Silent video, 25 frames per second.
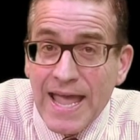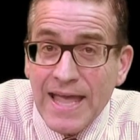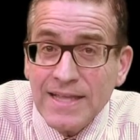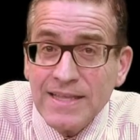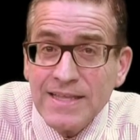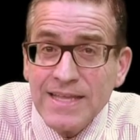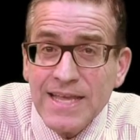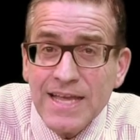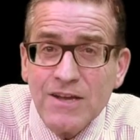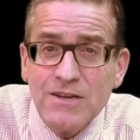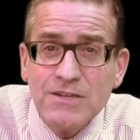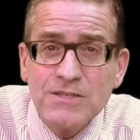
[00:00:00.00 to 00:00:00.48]

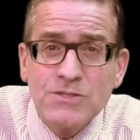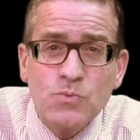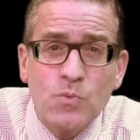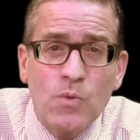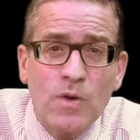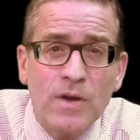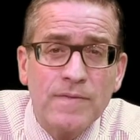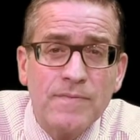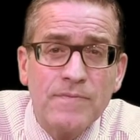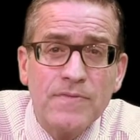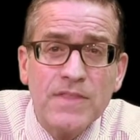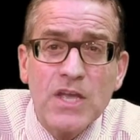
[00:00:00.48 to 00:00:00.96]
And here's
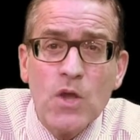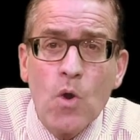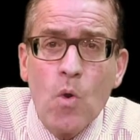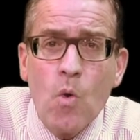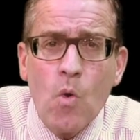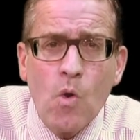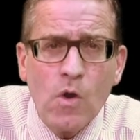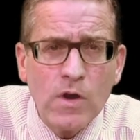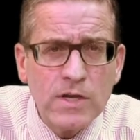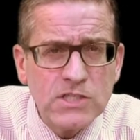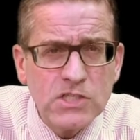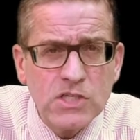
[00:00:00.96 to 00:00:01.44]
one the
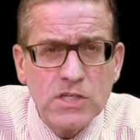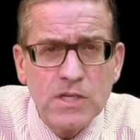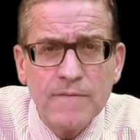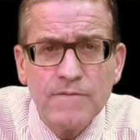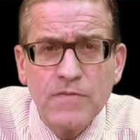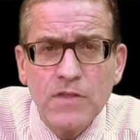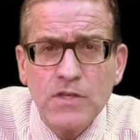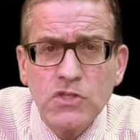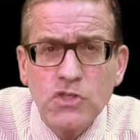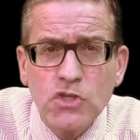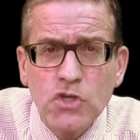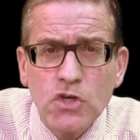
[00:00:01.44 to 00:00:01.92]
origin
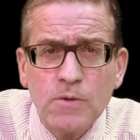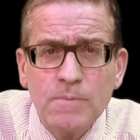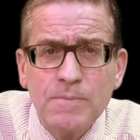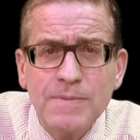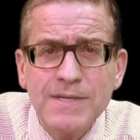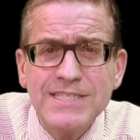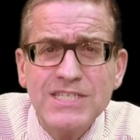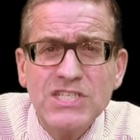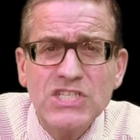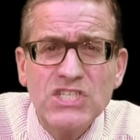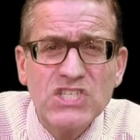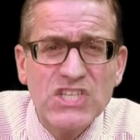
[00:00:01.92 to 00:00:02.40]
of the
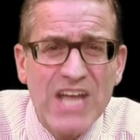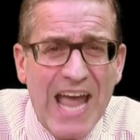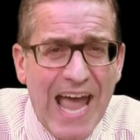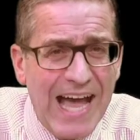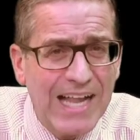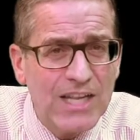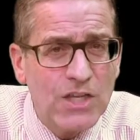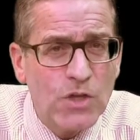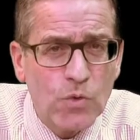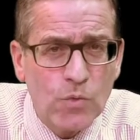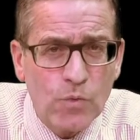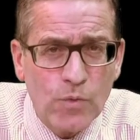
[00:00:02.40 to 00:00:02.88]
term
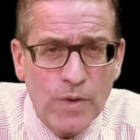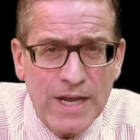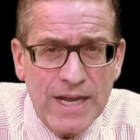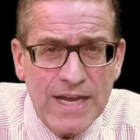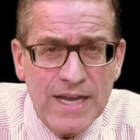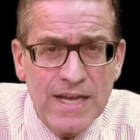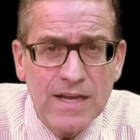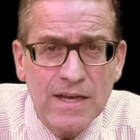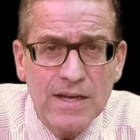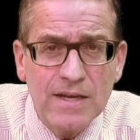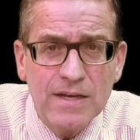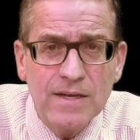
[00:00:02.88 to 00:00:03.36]

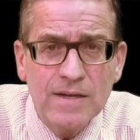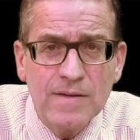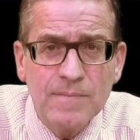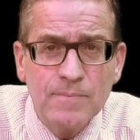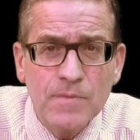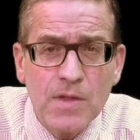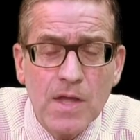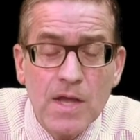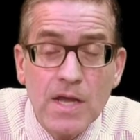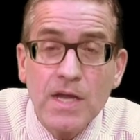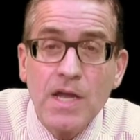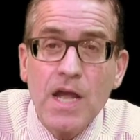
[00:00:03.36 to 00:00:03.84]
salary
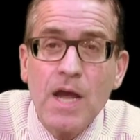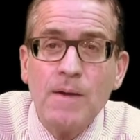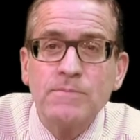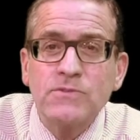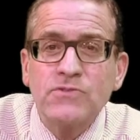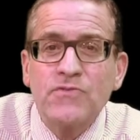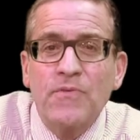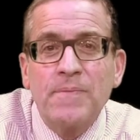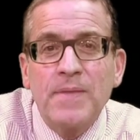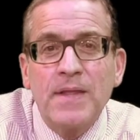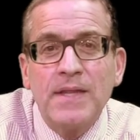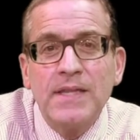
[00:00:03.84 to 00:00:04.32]

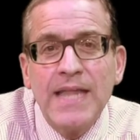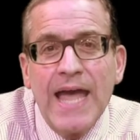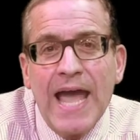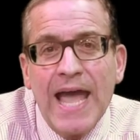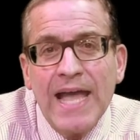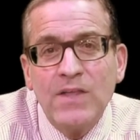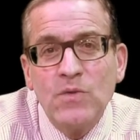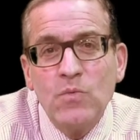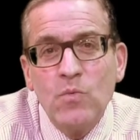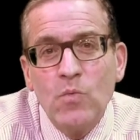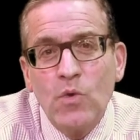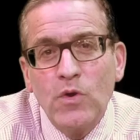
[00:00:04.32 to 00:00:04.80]
comes from the
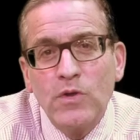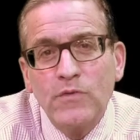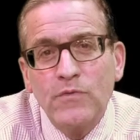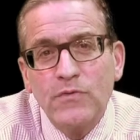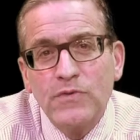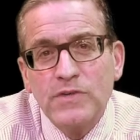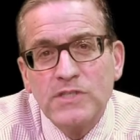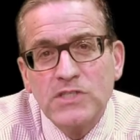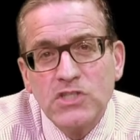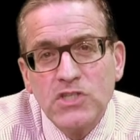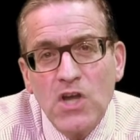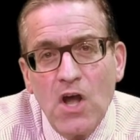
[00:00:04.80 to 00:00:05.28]
Latin word
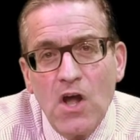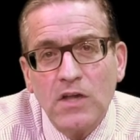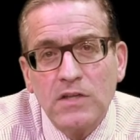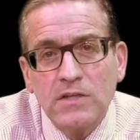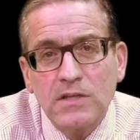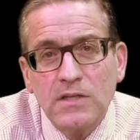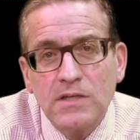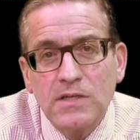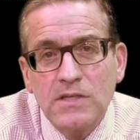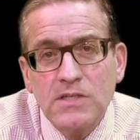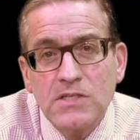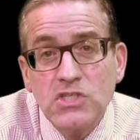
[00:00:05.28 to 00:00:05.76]
for
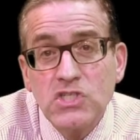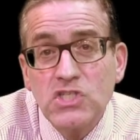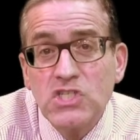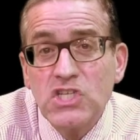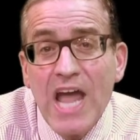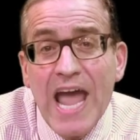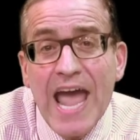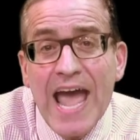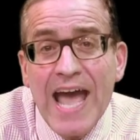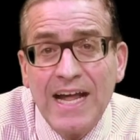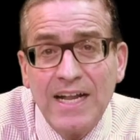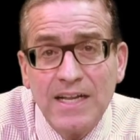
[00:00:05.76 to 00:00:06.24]
salt,
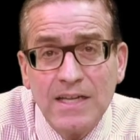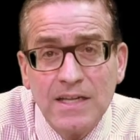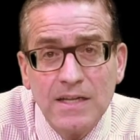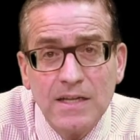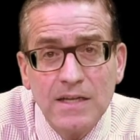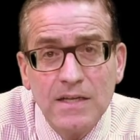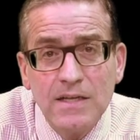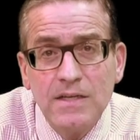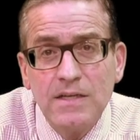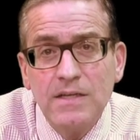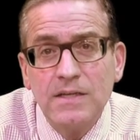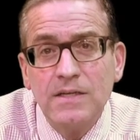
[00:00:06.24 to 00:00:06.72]
sal.
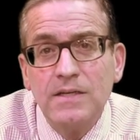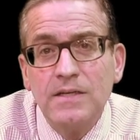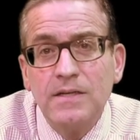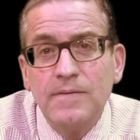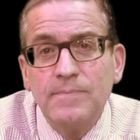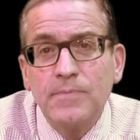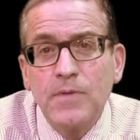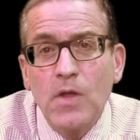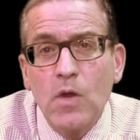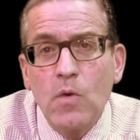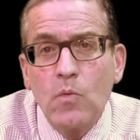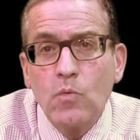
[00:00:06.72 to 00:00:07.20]

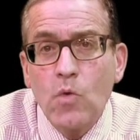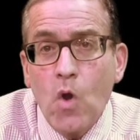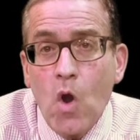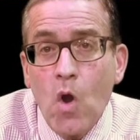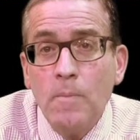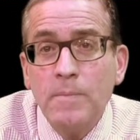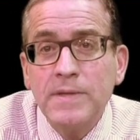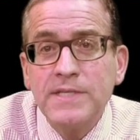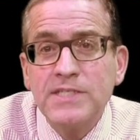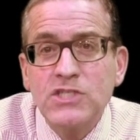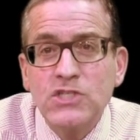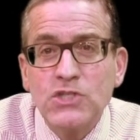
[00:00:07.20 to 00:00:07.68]

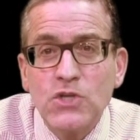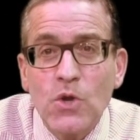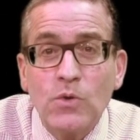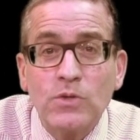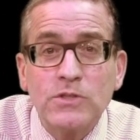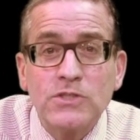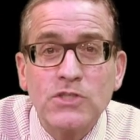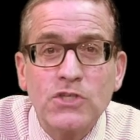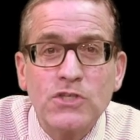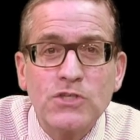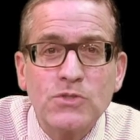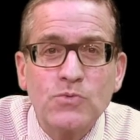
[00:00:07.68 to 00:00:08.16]
Roman
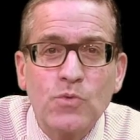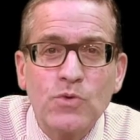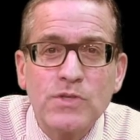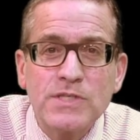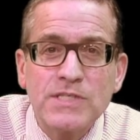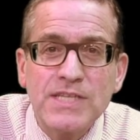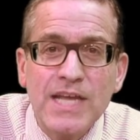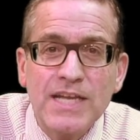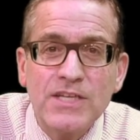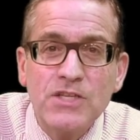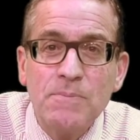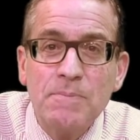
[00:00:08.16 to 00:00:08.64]
soldiers were
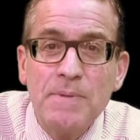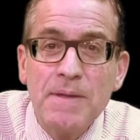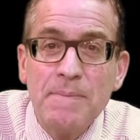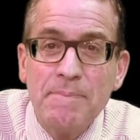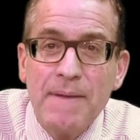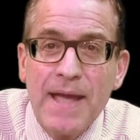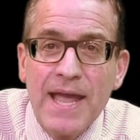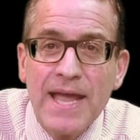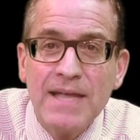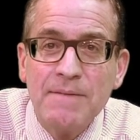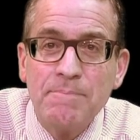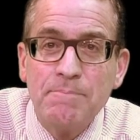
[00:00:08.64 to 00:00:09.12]
said to be
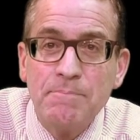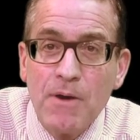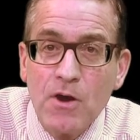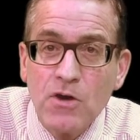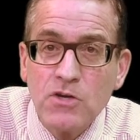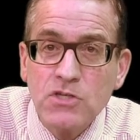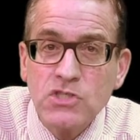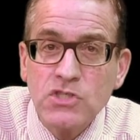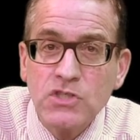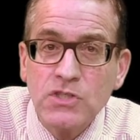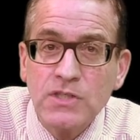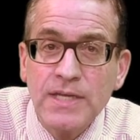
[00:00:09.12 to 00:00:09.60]
paid
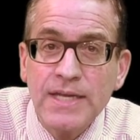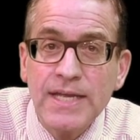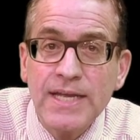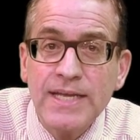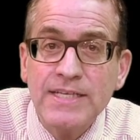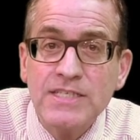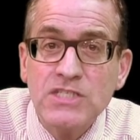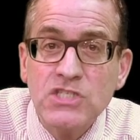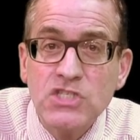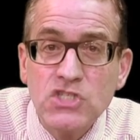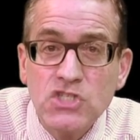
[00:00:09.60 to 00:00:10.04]
partially in